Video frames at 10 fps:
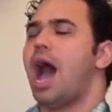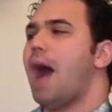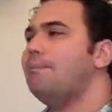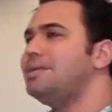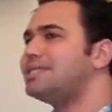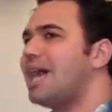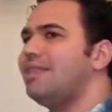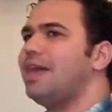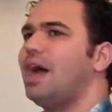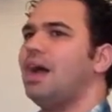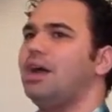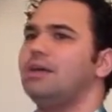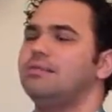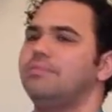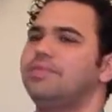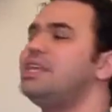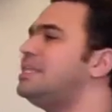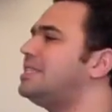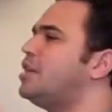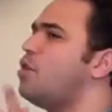And beside that,
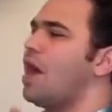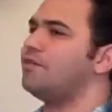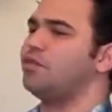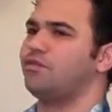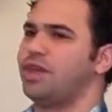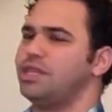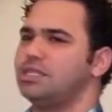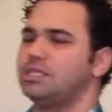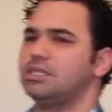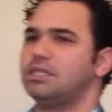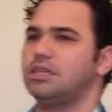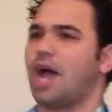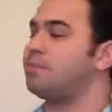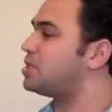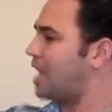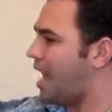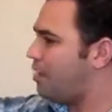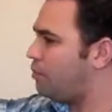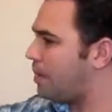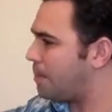things that you have to face
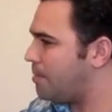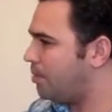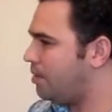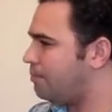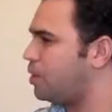outside with the people,